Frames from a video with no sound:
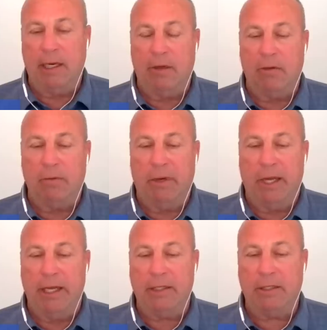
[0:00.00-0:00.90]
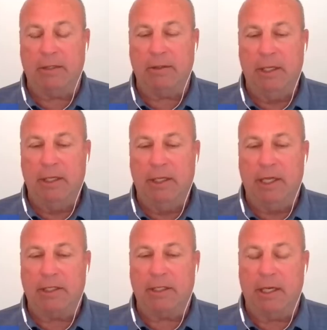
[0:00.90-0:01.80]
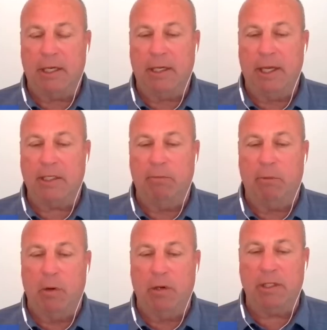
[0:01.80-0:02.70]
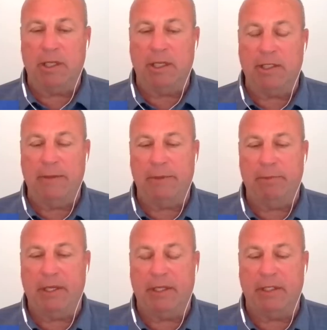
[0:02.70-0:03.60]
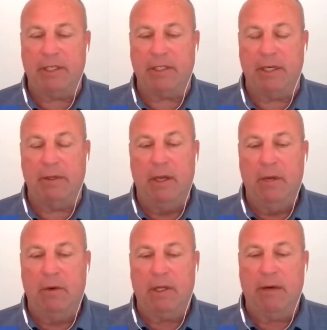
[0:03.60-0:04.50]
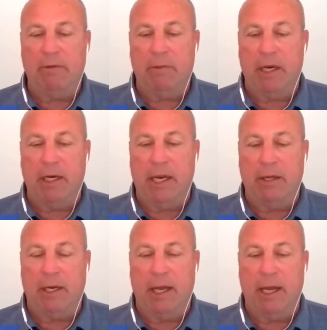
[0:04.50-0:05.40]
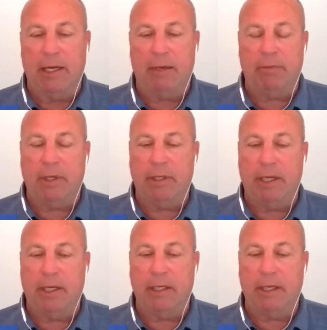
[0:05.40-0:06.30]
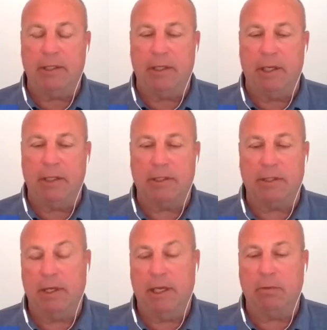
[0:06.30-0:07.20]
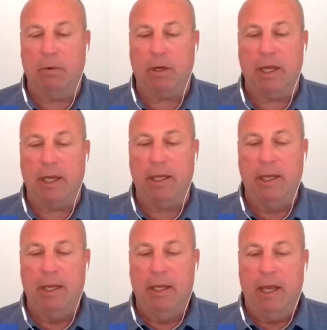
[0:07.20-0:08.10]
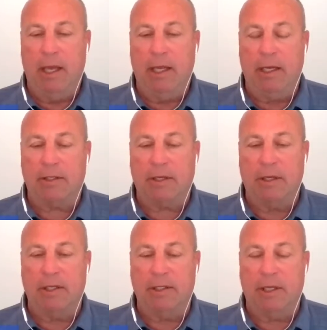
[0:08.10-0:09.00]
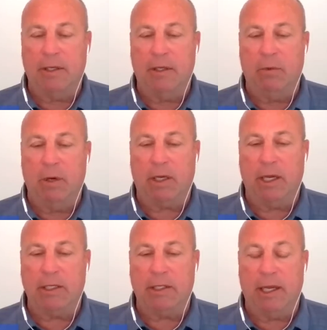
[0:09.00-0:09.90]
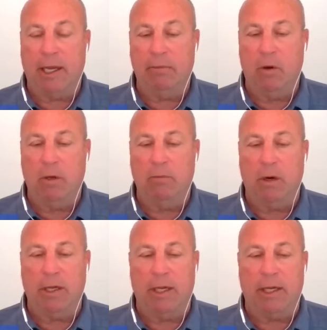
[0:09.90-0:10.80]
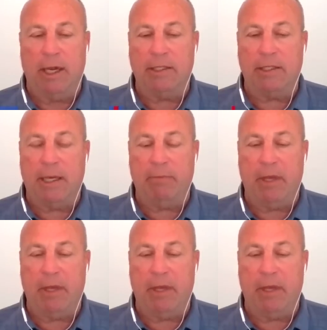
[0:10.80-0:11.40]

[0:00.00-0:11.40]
let alone play. So it's a bonus, and it seems to be consistent with everybody down the lineup, and it's working, and it's going to continue to work as they get more and more young guys